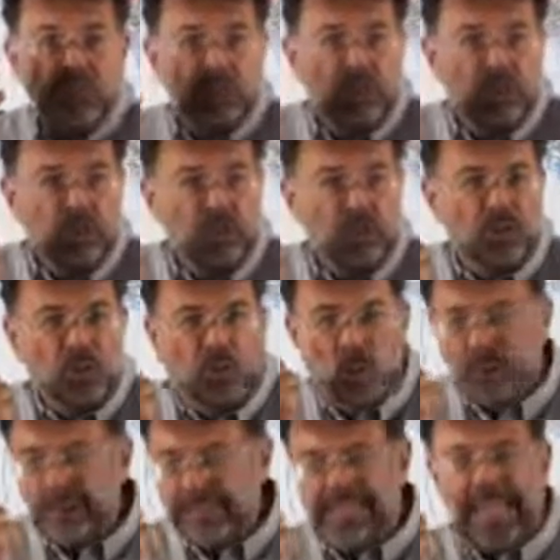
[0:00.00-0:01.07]

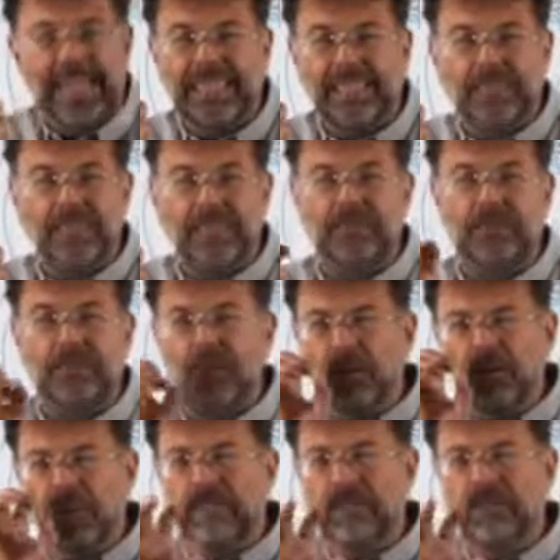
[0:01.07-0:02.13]
condensed,
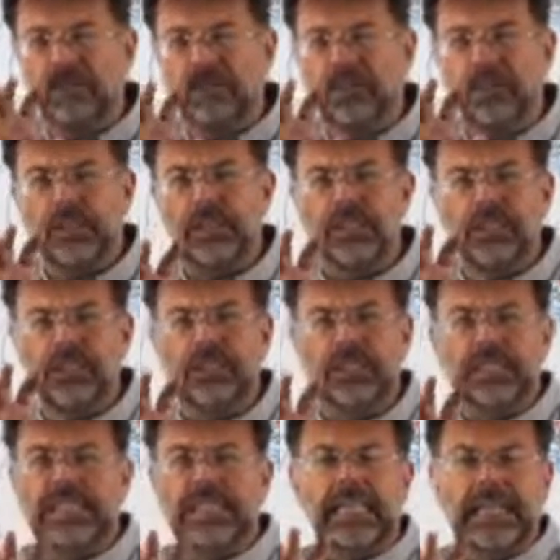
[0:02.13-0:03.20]
very, very
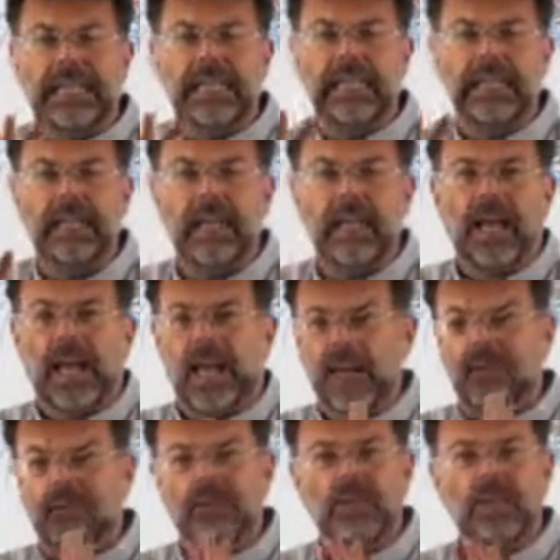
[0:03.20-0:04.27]
sticky
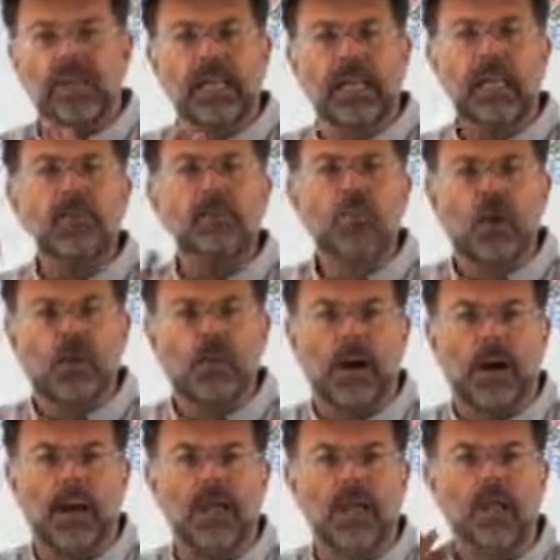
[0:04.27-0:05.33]
and very
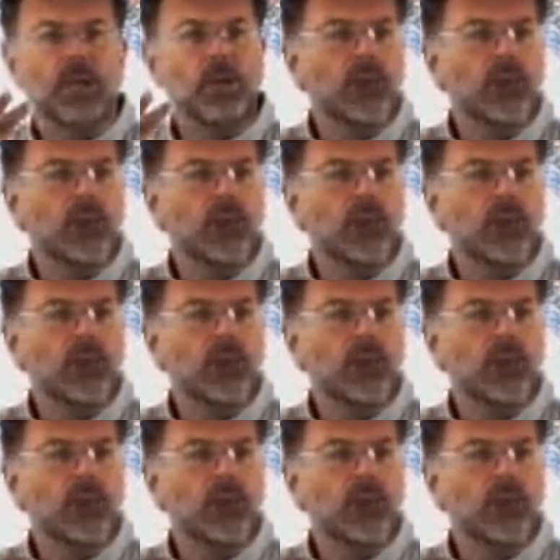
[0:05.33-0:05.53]
immobile,